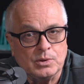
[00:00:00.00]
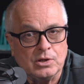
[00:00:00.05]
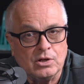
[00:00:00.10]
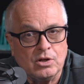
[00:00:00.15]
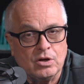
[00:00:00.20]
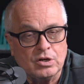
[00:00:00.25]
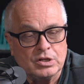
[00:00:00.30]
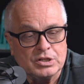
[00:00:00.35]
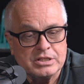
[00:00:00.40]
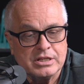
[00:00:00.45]
a
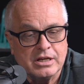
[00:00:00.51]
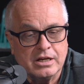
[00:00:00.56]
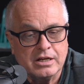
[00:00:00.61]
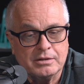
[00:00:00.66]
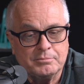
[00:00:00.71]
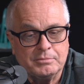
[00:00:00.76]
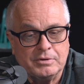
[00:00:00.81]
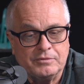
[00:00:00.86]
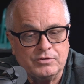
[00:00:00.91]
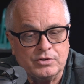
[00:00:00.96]
long
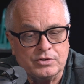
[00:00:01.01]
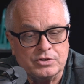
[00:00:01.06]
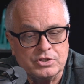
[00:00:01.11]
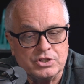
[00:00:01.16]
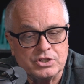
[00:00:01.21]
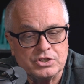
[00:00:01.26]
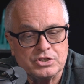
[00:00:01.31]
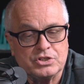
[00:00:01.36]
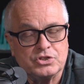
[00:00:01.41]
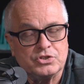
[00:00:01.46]
time if you're
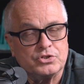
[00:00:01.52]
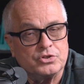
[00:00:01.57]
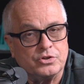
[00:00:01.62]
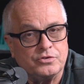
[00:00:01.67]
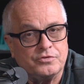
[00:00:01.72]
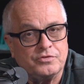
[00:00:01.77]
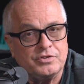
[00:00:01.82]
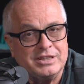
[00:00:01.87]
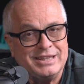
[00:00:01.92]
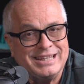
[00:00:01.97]
just
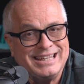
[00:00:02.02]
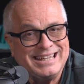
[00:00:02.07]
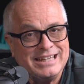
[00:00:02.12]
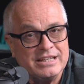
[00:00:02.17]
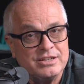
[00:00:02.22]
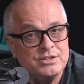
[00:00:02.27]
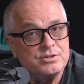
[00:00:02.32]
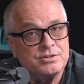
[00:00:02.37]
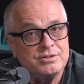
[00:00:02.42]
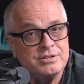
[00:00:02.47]
surfing the
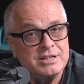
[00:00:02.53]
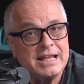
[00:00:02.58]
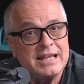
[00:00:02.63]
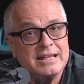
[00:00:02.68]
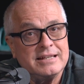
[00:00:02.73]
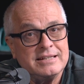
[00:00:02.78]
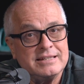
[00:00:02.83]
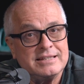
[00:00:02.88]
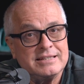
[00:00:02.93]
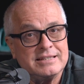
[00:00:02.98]

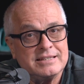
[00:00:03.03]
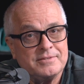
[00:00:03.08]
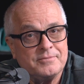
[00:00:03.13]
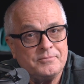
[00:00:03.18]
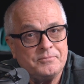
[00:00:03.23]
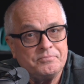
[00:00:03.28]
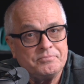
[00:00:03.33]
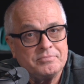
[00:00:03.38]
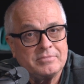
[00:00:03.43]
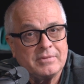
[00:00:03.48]
internet,
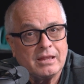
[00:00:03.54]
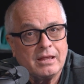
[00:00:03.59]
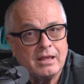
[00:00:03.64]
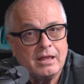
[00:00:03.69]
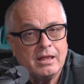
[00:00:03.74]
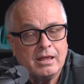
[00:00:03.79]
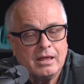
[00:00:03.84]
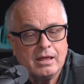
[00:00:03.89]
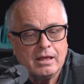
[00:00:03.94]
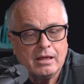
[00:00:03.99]

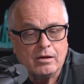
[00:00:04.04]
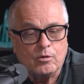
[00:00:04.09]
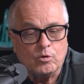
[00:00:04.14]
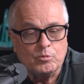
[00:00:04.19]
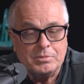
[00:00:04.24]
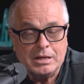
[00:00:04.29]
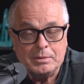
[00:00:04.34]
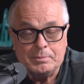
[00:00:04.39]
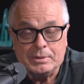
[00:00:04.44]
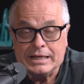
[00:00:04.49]
or
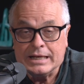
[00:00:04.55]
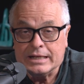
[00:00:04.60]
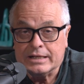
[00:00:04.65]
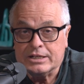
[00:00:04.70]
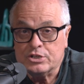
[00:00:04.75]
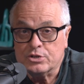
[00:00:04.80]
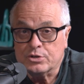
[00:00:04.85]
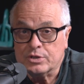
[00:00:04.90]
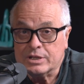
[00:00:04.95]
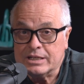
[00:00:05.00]
maybe
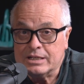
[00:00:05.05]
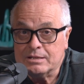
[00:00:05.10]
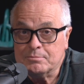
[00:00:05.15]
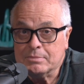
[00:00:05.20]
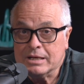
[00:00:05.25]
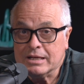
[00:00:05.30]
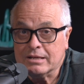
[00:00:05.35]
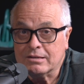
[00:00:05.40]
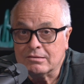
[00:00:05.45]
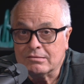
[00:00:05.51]
getting your
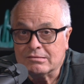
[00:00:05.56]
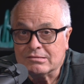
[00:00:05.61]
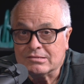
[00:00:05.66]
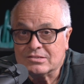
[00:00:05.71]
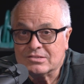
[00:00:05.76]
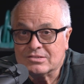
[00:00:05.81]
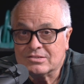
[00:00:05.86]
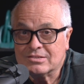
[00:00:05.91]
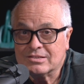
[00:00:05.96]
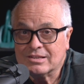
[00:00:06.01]

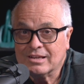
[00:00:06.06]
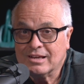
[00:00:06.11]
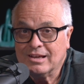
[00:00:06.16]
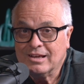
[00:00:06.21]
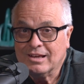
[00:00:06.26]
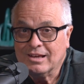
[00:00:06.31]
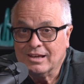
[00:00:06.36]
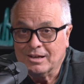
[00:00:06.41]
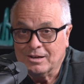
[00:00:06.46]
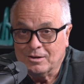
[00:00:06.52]
emails,
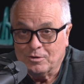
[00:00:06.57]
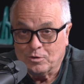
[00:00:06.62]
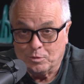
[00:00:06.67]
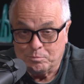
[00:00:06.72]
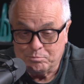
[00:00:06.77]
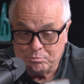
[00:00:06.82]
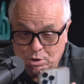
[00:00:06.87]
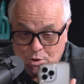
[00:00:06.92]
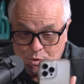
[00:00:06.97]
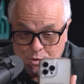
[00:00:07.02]
or
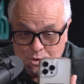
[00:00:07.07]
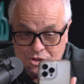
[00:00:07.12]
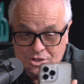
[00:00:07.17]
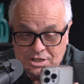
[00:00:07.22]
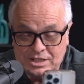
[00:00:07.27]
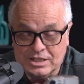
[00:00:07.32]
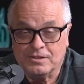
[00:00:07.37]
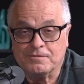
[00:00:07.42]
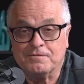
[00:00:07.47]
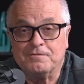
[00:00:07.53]

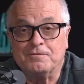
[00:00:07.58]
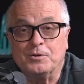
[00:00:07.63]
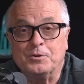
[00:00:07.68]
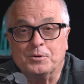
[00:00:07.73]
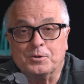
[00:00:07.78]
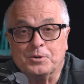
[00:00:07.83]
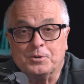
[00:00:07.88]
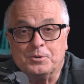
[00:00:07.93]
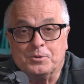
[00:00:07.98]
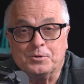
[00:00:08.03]
posting a
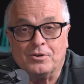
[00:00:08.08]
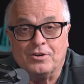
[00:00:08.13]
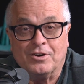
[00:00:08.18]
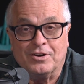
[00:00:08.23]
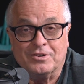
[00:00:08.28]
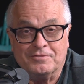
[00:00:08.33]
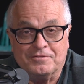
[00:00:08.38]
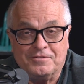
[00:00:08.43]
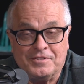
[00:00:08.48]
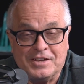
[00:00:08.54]
photo
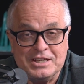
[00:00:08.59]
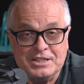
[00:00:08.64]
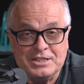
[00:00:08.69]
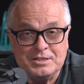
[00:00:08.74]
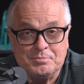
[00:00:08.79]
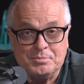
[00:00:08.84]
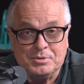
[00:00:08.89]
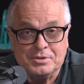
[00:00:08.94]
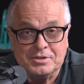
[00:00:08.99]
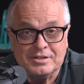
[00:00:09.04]
on
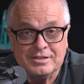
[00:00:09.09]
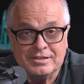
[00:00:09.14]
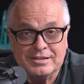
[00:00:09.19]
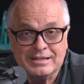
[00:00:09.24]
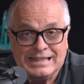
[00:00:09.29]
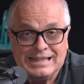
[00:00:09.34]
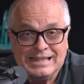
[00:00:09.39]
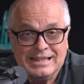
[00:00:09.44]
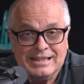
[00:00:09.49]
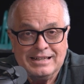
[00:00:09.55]
Facebook.
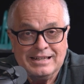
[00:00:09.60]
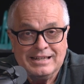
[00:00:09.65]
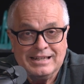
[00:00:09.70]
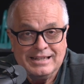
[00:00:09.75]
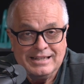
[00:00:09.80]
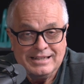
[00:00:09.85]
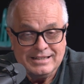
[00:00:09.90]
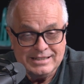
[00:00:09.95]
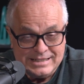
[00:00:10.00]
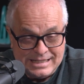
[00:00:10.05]

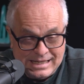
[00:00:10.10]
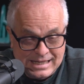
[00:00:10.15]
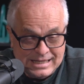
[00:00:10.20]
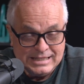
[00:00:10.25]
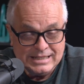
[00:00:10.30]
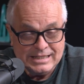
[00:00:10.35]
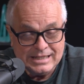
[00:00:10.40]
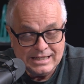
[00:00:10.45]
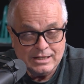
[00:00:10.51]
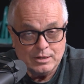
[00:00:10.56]

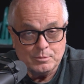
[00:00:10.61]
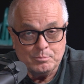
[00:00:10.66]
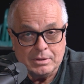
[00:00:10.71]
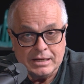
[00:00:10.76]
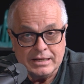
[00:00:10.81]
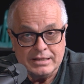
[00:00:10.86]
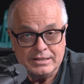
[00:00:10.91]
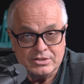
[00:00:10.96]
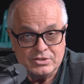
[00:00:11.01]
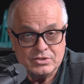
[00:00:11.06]
10
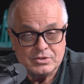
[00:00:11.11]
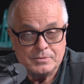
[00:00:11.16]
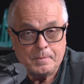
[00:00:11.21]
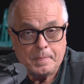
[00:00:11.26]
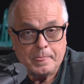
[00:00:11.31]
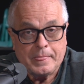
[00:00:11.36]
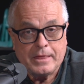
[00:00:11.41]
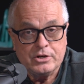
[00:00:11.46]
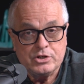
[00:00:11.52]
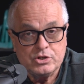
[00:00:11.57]
gigabytes
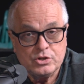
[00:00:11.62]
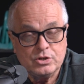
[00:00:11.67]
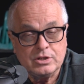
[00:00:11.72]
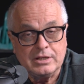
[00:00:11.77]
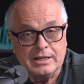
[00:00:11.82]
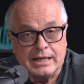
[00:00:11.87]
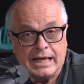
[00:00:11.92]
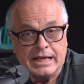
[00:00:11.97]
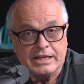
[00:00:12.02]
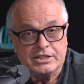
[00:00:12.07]
should
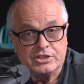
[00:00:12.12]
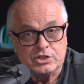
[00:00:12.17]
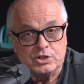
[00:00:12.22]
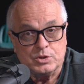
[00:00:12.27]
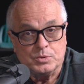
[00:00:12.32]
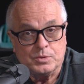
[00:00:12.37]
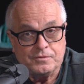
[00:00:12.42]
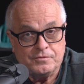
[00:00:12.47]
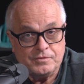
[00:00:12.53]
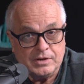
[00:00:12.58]
last
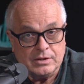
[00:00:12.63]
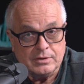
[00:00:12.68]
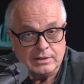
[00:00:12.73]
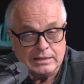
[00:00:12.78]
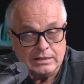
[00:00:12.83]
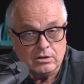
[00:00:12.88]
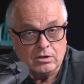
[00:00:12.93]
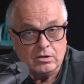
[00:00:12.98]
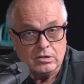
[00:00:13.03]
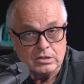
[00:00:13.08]
you a
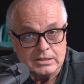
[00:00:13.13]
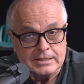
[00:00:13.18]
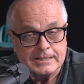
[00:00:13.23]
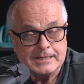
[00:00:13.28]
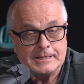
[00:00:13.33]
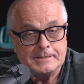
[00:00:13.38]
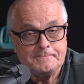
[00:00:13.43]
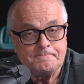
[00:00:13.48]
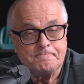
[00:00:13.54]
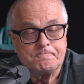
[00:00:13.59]
fairly long
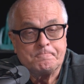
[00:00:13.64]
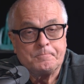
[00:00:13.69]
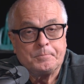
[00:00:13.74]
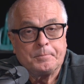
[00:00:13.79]
time.